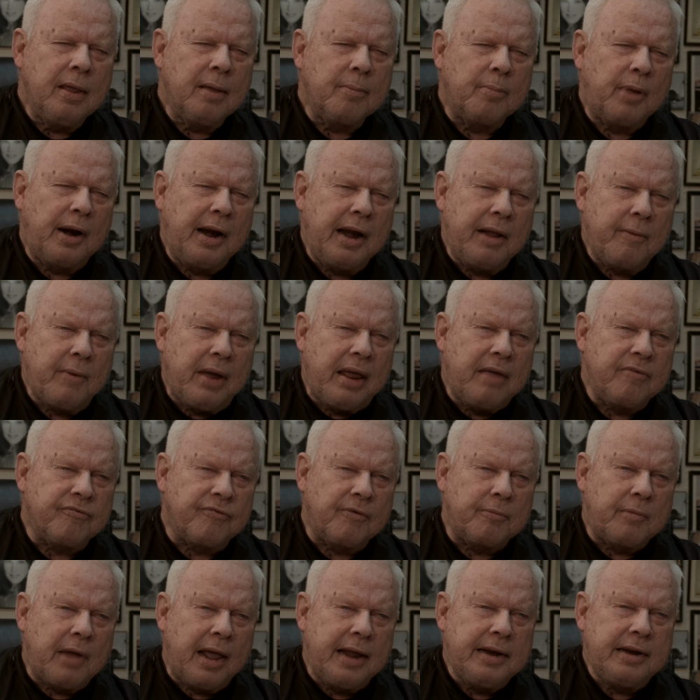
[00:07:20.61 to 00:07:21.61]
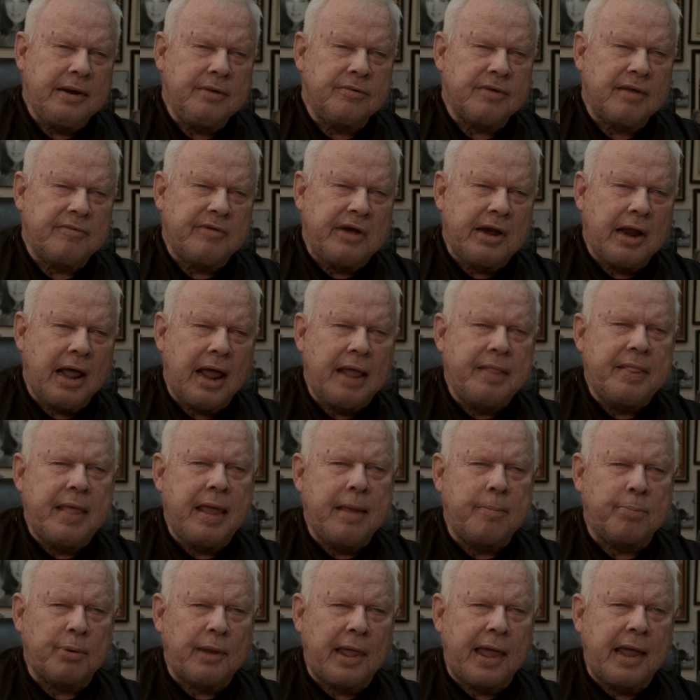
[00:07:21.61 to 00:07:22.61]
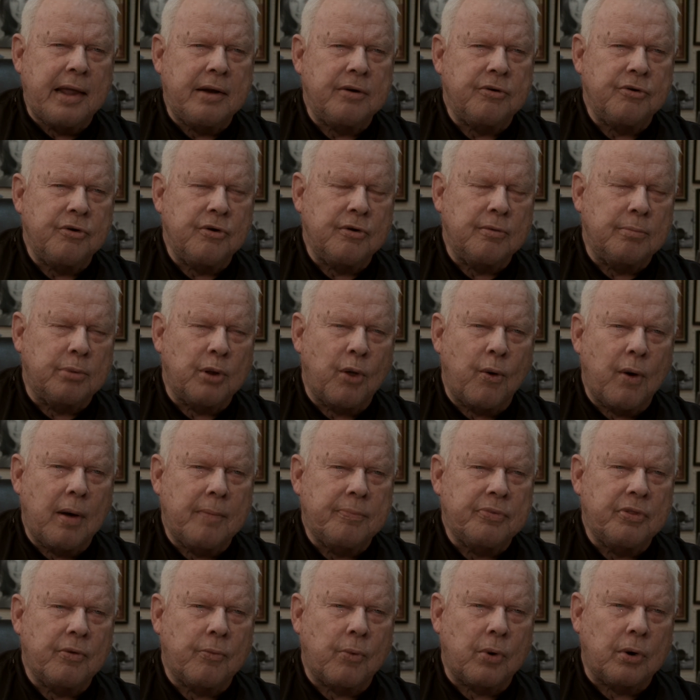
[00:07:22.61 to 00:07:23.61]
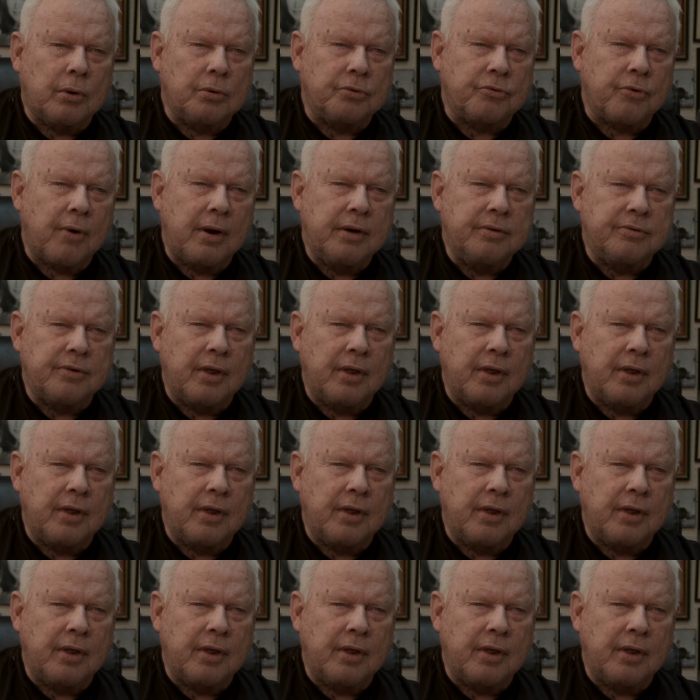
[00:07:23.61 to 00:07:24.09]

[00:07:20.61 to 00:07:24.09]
But anyway, from 1979, they planned to blow up the World Trade